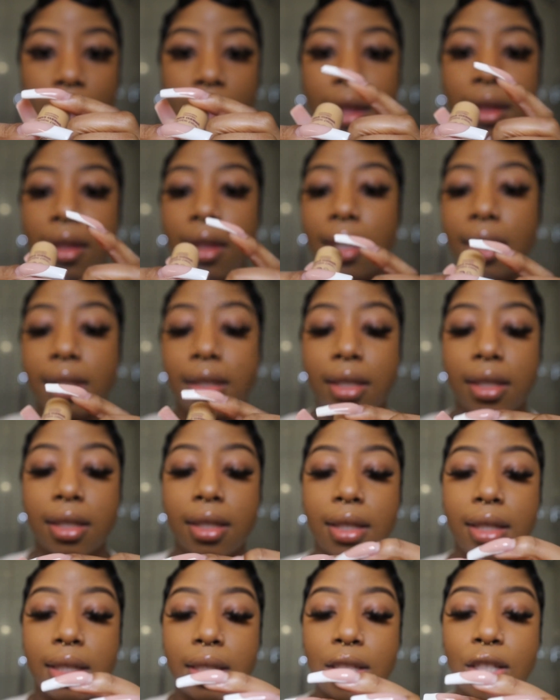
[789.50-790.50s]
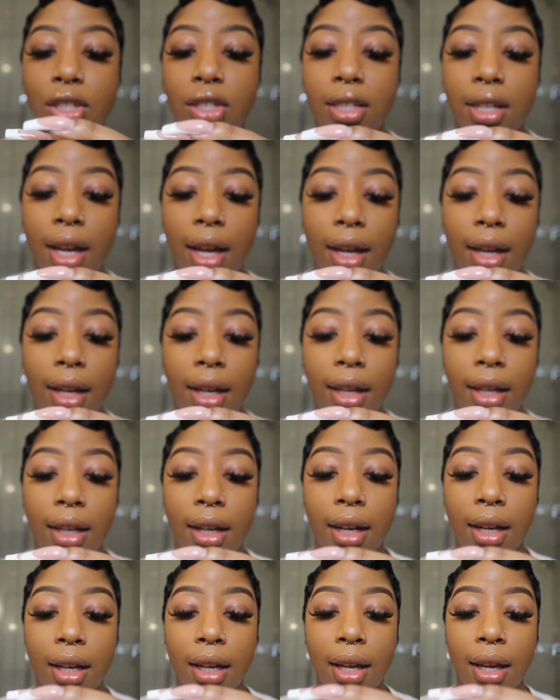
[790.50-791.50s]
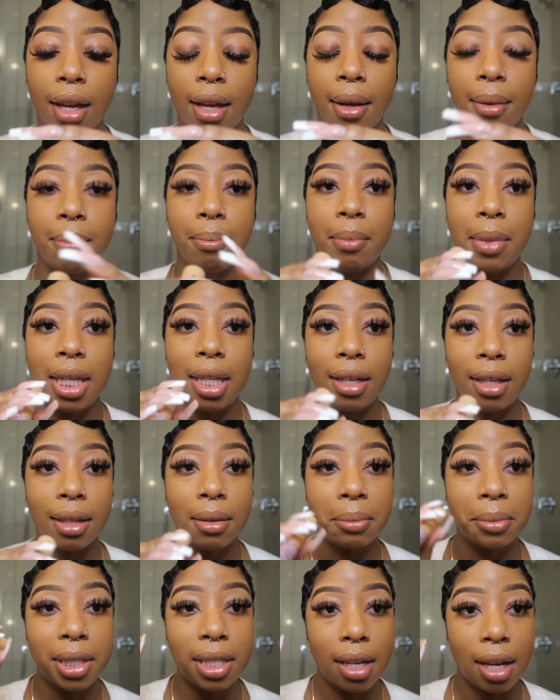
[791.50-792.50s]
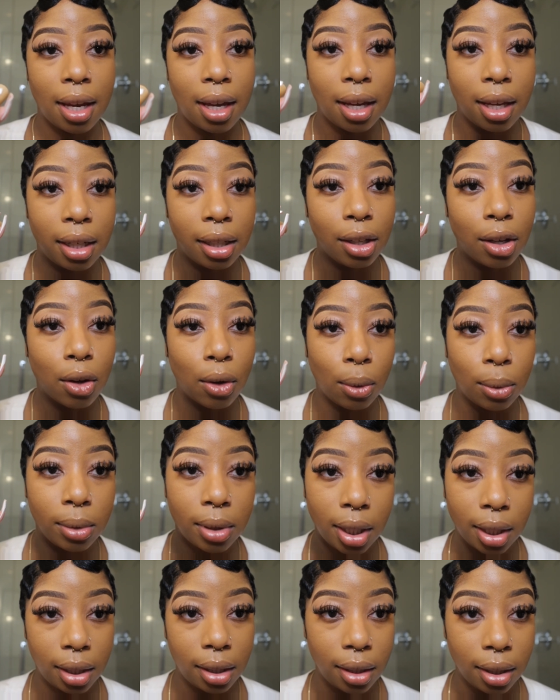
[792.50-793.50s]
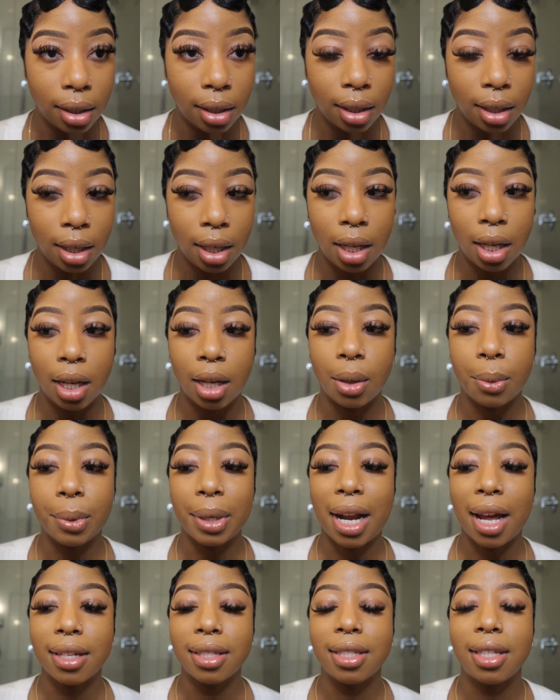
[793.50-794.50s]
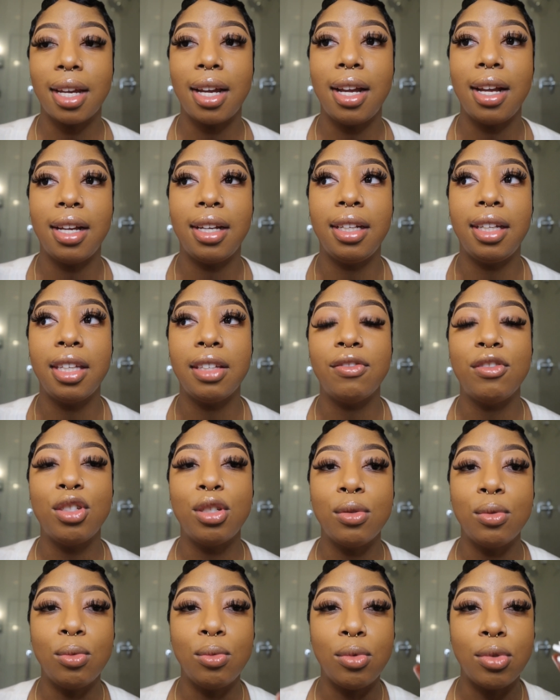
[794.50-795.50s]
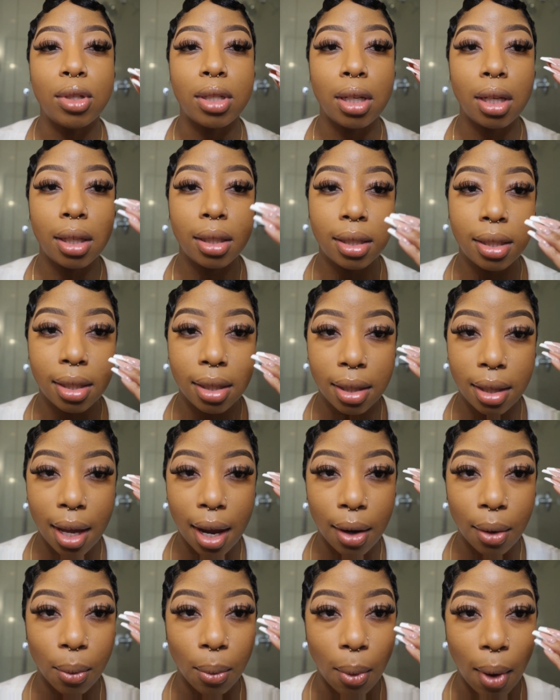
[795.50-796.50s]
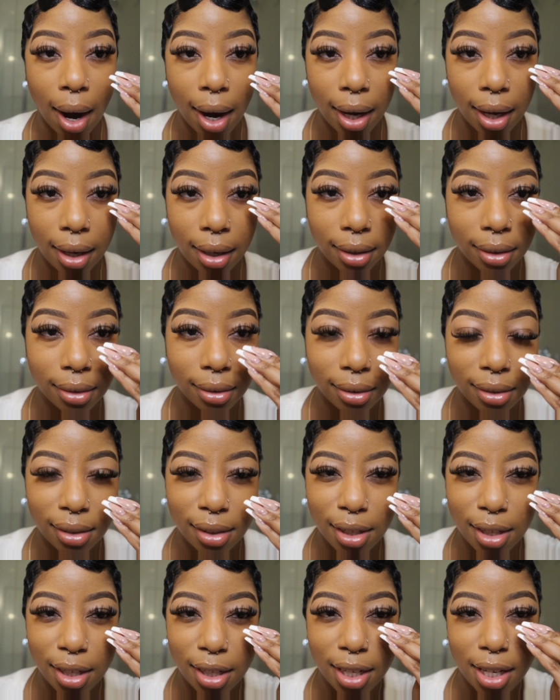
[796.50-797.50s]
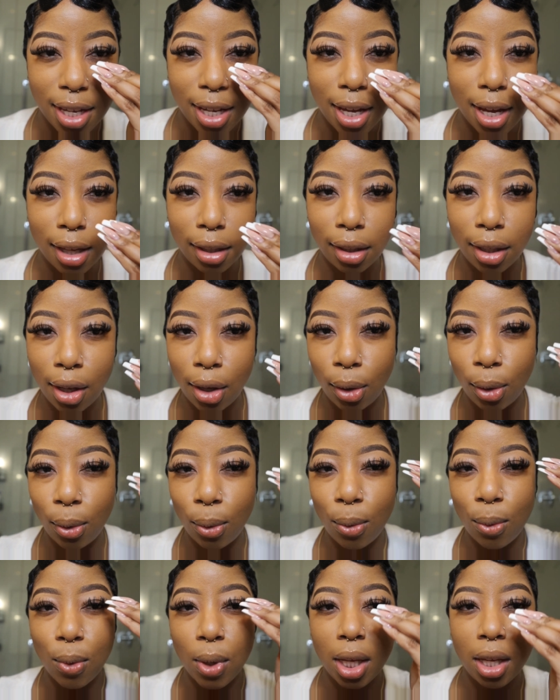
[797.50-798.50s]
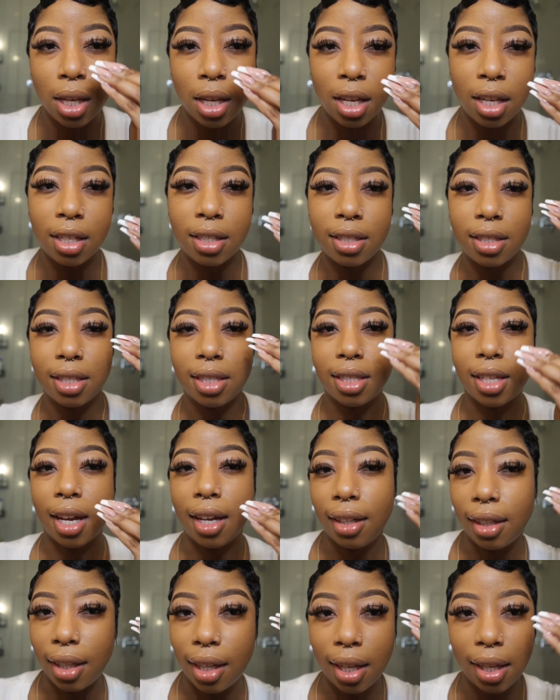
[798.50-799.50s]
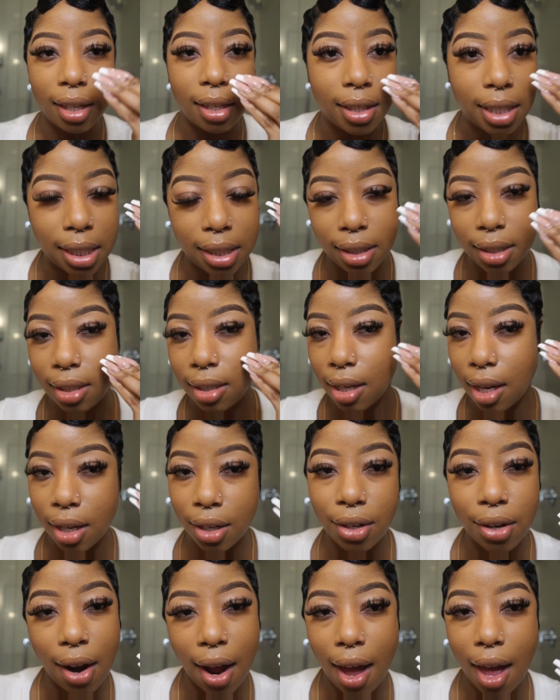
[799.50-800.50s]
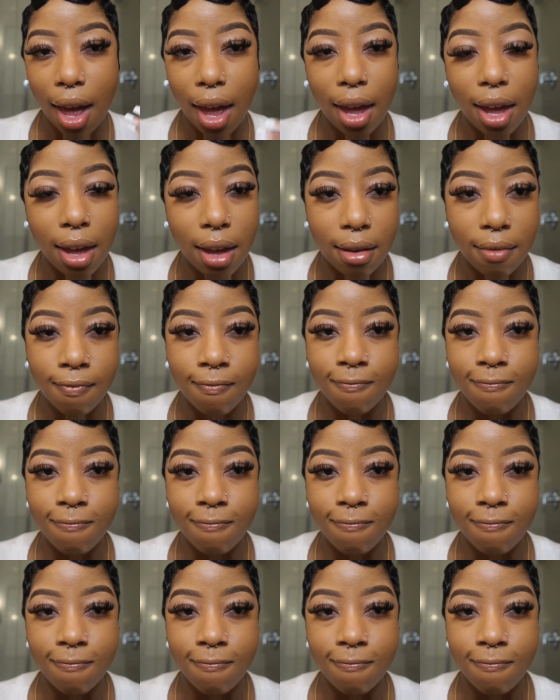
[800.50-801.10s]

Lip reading: This is the shade Medium Tan Golden. And when I say it gives you just that right yellow, sun-kissed under eye,